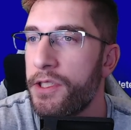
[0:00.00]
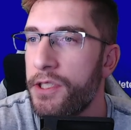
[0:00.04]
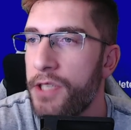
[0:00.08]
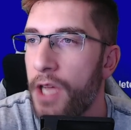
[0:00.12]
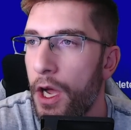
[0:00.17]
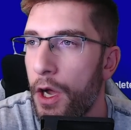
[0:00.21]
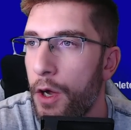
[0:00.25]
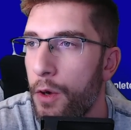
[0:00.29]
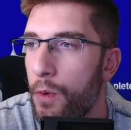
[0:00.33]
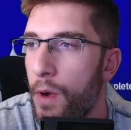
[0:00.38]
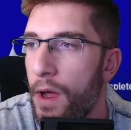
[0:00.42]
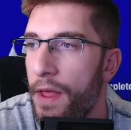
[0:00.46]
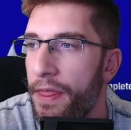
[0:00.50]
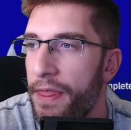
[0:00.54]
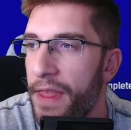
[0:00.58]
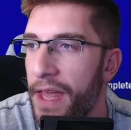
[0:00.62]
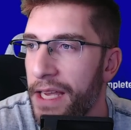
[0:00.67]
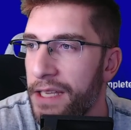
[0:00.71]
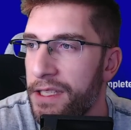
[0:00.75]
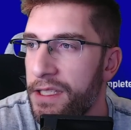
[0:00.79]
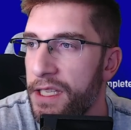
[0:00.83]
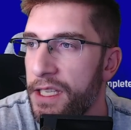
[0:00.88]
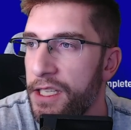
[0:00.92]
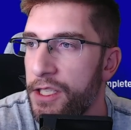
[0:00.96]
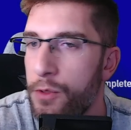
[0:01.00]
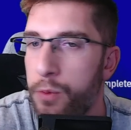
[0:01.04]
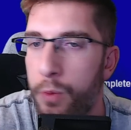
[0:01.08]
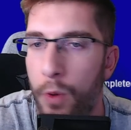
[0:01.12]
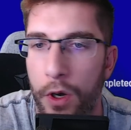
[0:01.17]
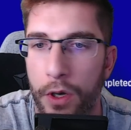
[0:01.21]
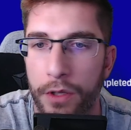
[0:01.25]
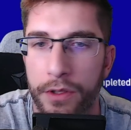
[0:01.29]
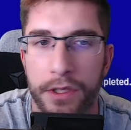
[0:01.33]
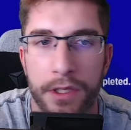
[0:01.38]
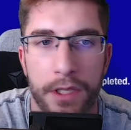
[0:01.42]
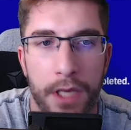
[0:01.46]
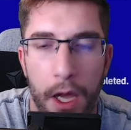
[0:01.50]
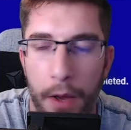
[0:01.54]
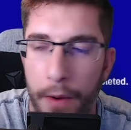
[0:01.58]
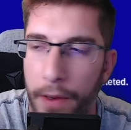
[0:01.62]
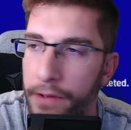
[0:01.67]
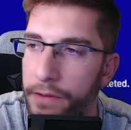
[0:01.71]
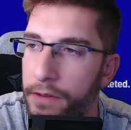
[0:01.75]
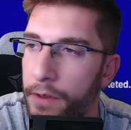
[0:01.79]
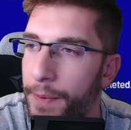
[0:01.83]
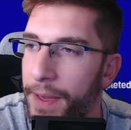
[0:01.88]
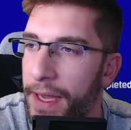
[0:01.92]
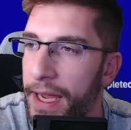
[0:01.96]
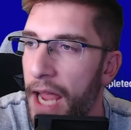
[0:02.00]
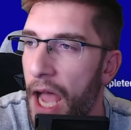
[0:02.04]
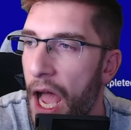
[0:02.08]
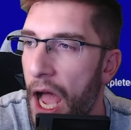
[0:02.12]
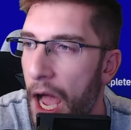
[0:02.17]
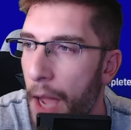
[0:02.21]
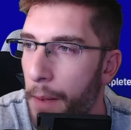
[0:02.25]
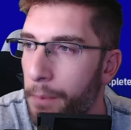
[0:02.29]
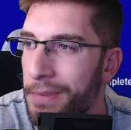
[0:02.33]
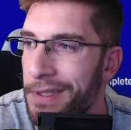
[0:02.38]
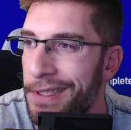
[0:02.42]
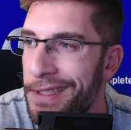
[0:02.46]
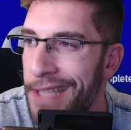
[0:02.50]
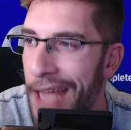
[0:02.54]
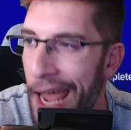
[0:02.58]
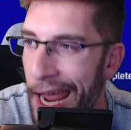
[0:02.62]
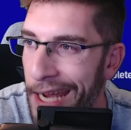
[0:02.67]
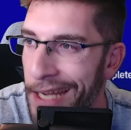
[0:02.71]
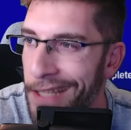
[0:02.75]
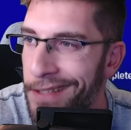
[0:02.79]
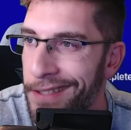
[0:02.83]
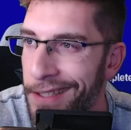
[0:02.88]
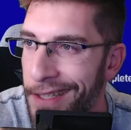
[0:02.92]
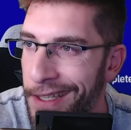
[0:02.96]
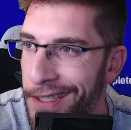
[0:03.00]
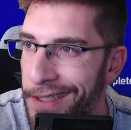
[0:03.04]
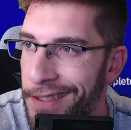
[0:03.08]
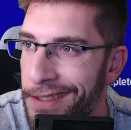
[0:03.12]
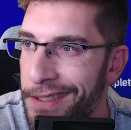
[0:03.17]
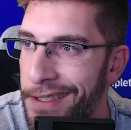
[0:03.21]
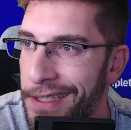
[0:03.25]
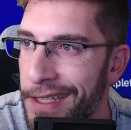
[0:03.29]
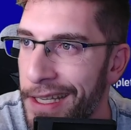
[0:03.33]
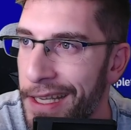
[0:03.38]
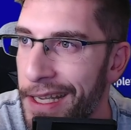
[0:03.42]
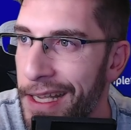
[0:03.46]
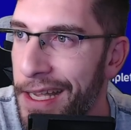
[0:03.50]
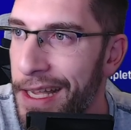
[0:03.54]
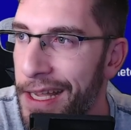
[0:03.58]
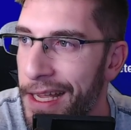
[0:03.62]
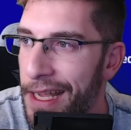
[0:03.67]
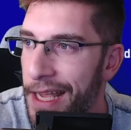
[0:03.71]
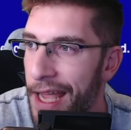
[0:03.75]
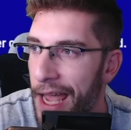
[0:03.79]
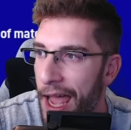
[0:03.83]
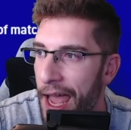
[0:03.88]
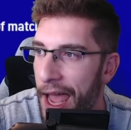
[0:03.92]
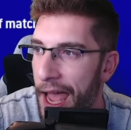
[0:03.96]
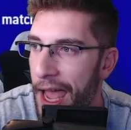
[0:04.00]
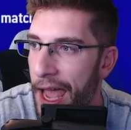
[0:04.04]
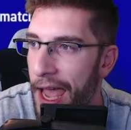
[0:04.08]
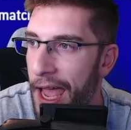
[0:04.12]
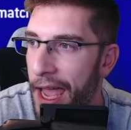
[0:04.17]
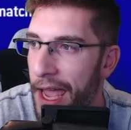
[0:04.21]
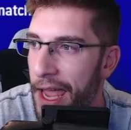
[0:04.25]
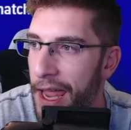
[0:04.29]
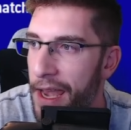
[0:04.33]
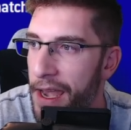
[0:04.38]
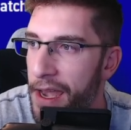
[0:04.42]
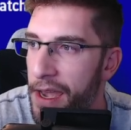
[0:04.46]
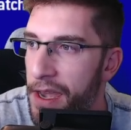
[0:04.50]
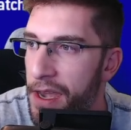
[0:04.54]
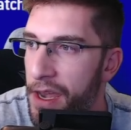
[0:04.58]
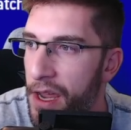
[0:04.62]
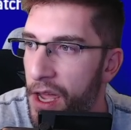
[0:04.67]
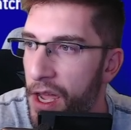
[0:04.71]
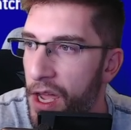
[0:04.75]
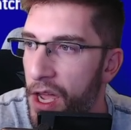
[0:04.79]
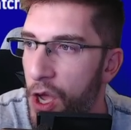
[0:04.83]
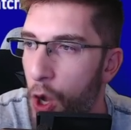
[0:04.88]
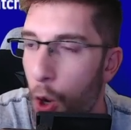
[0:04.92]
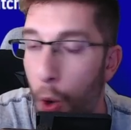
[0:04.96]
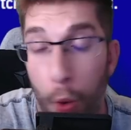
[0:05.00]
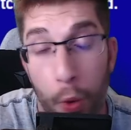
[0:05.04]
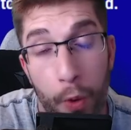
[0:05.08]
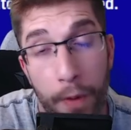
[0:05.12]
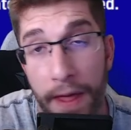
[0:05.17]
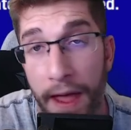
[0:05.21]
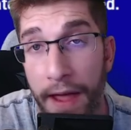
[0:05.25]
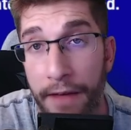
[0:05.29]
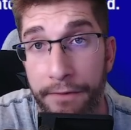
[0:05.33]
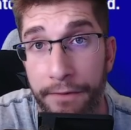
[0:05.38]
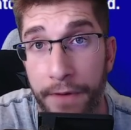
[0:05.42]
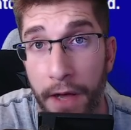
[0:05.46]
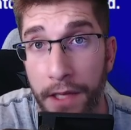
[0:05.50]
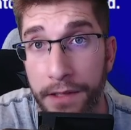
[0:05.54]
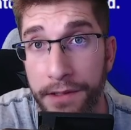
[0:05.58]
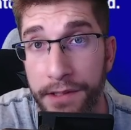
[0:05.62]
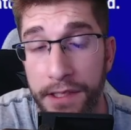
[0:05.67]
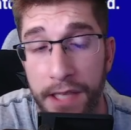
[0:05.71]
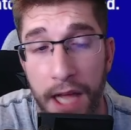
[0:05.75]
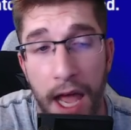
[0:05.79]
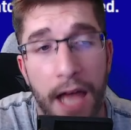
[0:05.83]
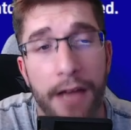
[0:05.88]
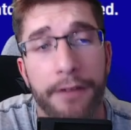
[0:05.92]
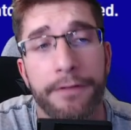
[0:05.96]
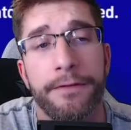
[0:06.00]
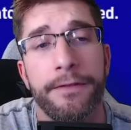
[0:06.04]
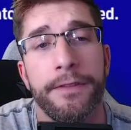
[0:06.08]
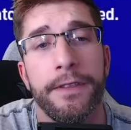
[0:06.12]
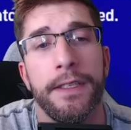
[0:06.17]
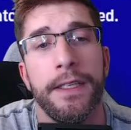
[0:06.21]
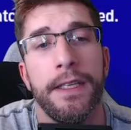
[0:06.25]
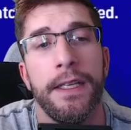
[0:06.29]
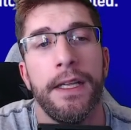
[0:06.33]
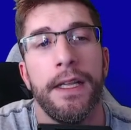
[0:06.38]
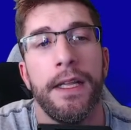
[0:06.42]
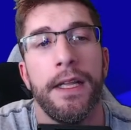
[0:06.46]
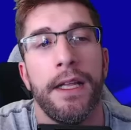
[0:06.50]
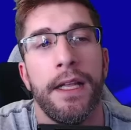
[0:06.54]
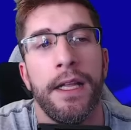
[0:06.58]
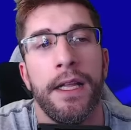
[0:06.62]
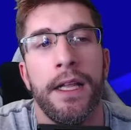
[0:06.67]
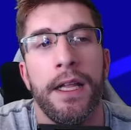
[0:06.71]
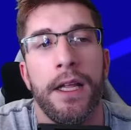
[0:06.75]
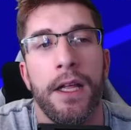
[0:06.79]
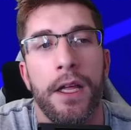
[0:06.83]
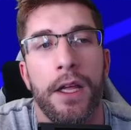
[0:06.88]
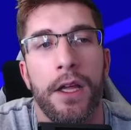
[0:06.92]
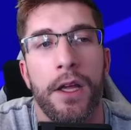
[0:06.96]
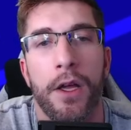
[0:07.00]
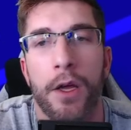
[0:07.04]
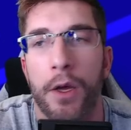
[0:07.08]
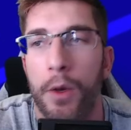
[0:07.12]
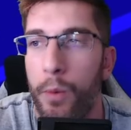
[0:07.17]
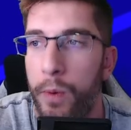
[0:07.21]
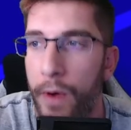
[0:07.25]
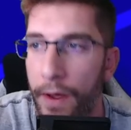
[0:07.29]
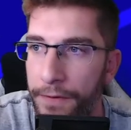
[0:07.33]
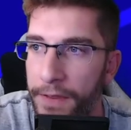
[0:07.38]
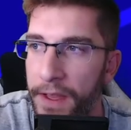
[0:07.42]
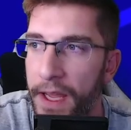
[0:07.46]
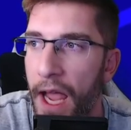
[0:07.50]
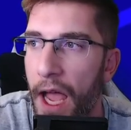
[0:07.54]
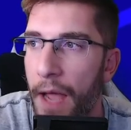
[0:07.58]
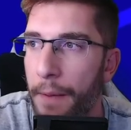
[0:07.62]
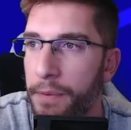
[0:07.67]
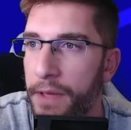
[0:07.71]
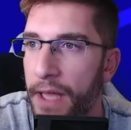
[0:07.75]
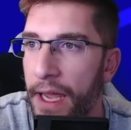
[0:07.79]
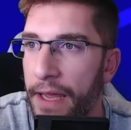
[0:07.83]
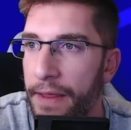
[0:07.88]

So this is what's going to be updated and all that fun stuff with the update